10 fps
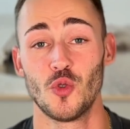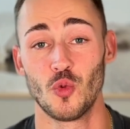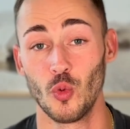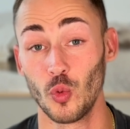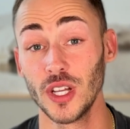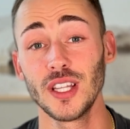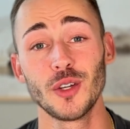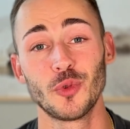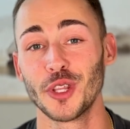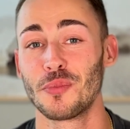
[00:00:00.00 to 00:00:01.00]
really,
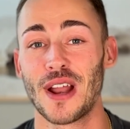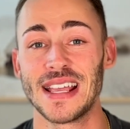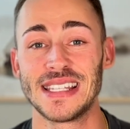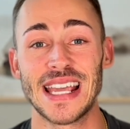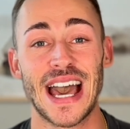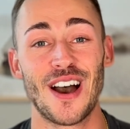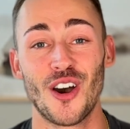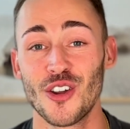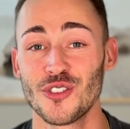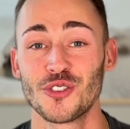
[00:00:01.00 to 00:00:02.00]
really pricey at
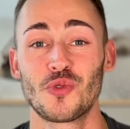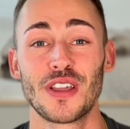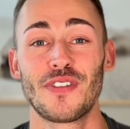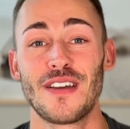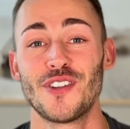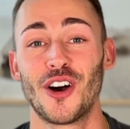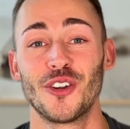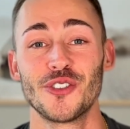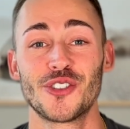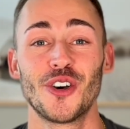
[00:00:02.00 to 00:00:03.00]

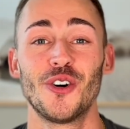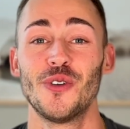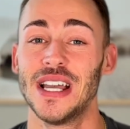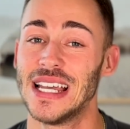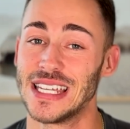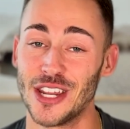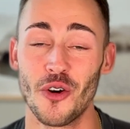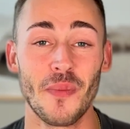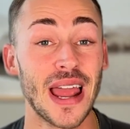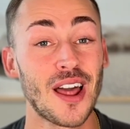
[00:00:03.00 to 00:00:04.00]
$125. So, you know,
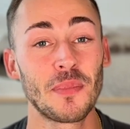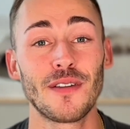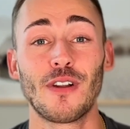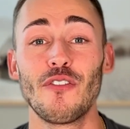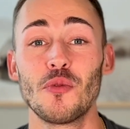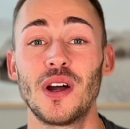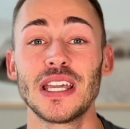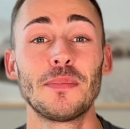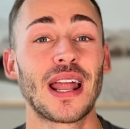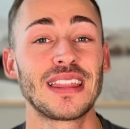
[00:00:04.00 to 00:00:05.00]
might not be for everybody,
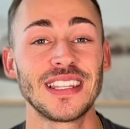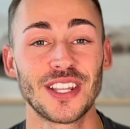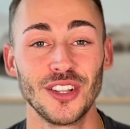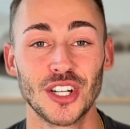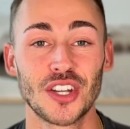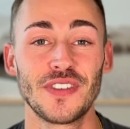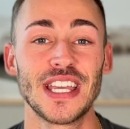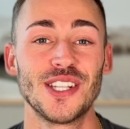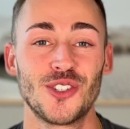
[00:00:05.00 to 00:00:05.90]
but I think the look of it is